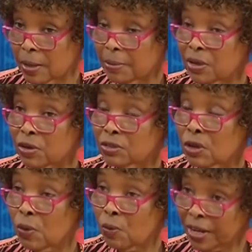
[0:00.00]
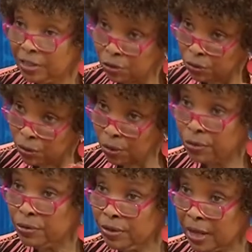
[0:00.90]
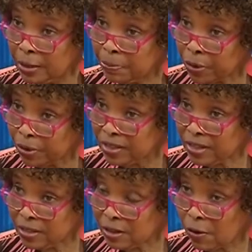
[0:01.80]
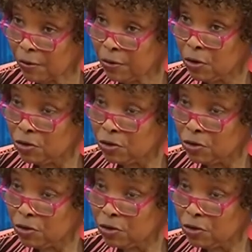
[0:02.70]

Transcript: Because once you go through that process of